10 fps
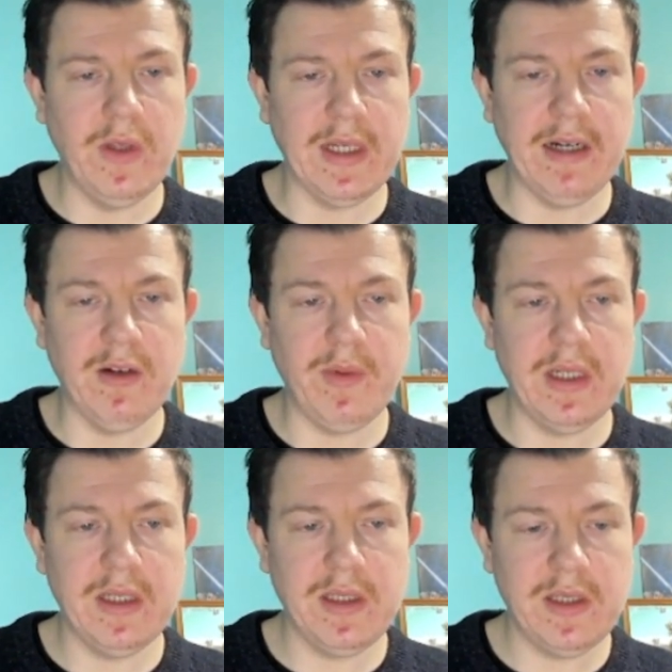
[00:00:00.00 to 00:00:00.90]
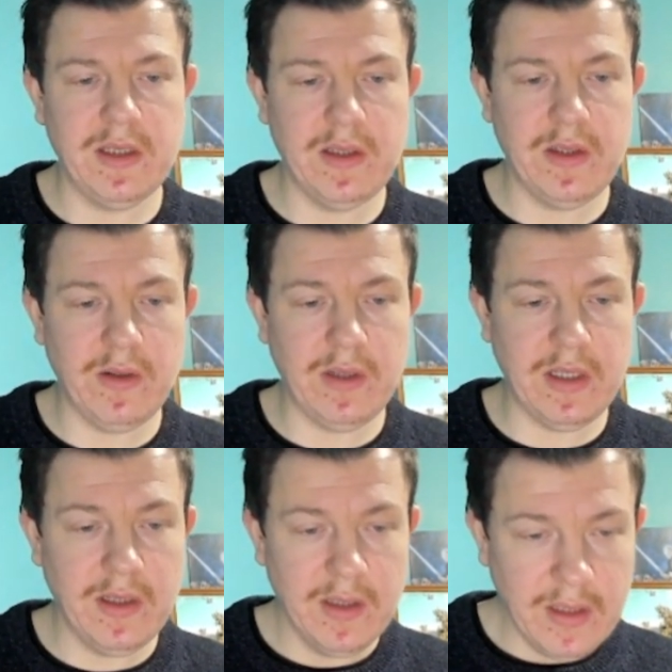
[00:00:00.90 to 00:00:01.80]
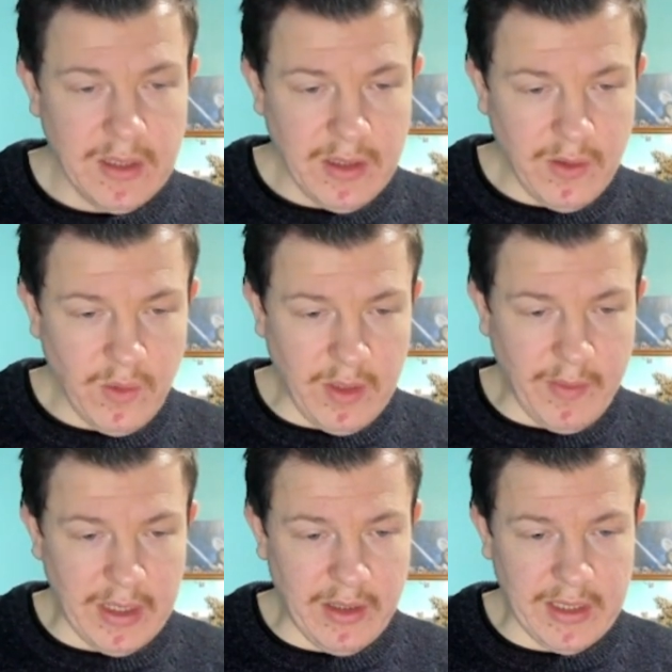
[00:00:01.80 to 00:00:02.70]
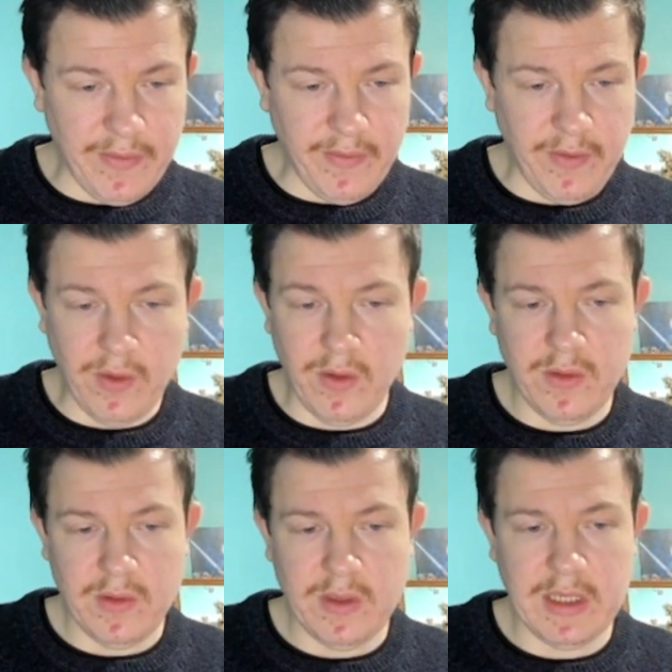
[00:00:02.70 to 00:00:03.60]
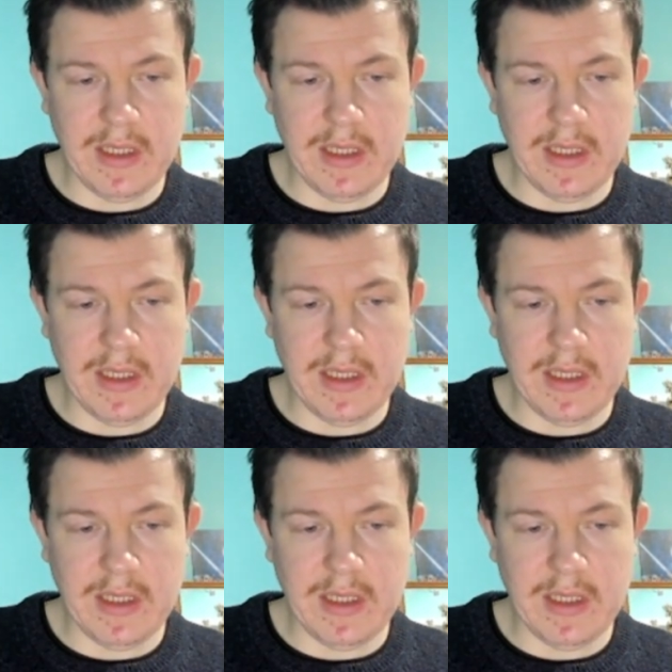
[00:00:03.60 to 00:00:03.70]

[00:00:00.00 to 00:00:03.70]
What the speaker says: Not the Carapace. Sorry. What am I looking for?